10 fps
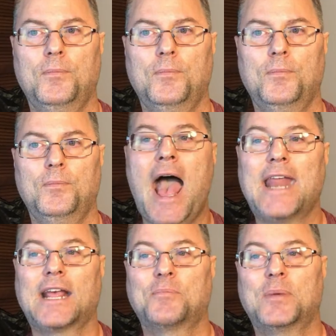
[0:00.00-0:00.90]
Because
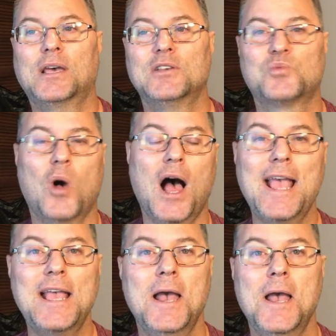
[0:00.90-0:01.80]
even the palace
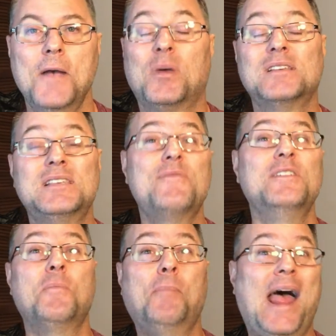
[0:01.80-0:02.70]
guard are
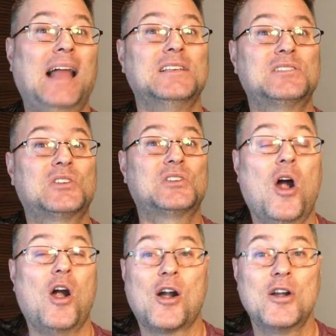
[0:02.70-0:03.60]
hearing the
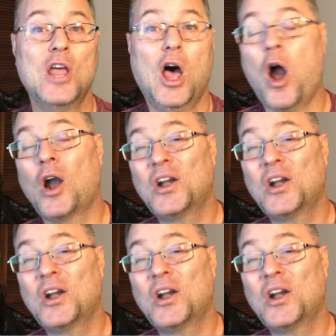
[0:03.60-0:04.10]
message